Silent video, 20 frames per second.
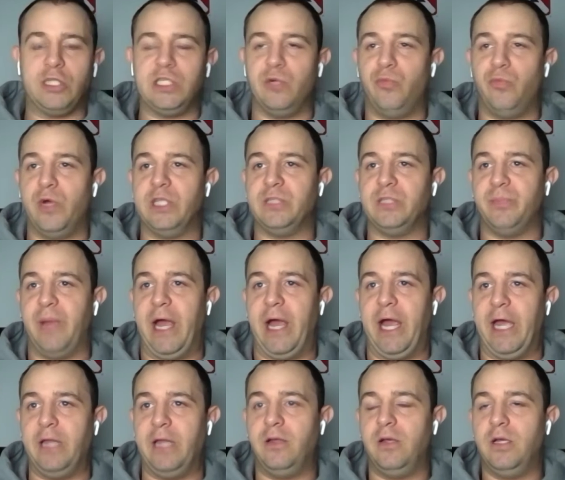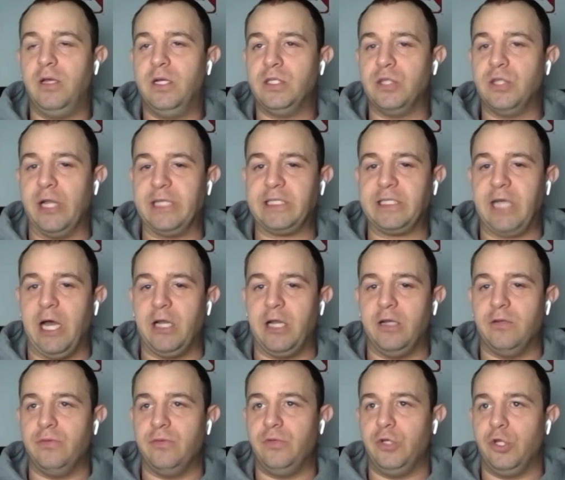Wentz bad, so that's kind
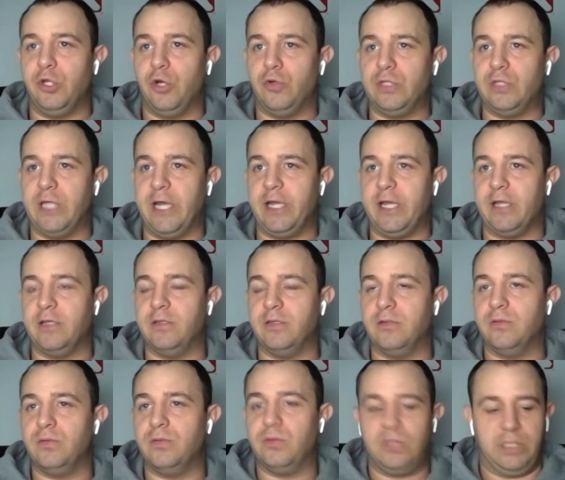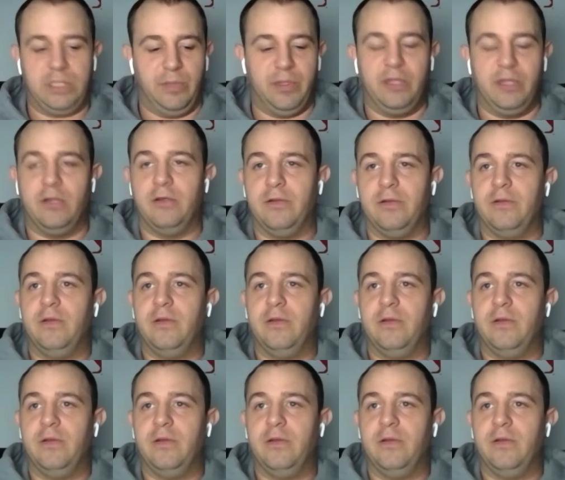of, you know, taking some of the